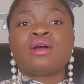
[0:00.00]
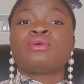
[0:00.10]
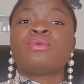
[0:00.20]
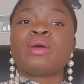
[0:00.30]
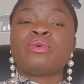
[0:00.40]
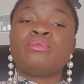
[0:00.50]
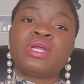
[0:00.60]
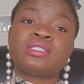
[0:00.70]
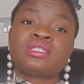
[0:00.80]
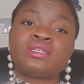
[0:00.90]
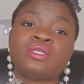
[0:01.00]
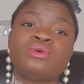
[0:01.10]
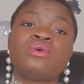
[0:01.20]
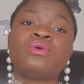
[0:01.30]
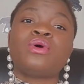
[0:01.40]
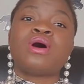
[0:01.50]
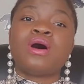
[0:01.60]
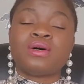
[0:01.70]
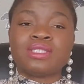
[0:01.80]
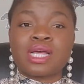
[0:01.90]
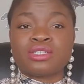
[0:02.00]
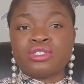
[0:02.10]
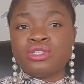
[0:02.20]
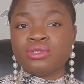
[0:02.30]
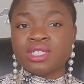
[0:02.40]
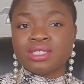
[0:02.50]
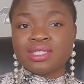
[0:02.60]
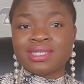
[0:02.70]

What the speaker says: where we bring to you all that you need